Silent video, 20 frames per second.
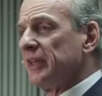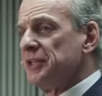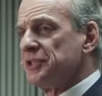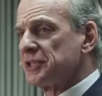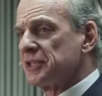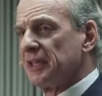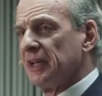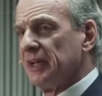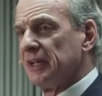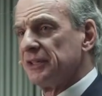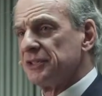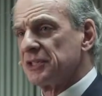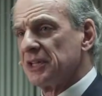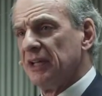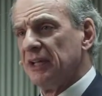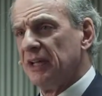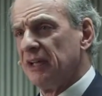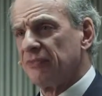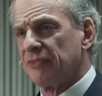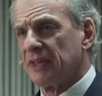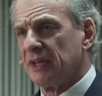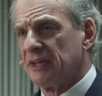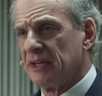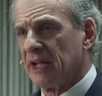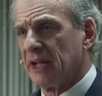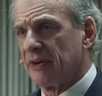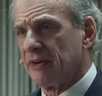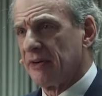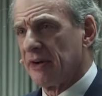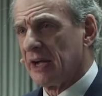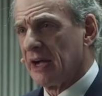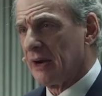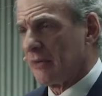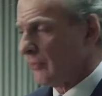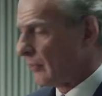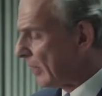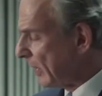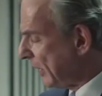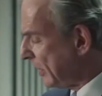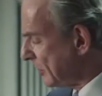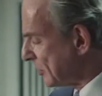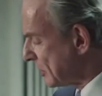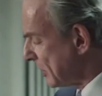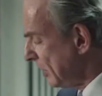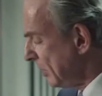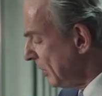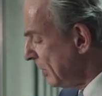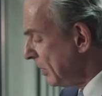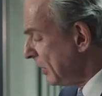these things if the dead are not raised?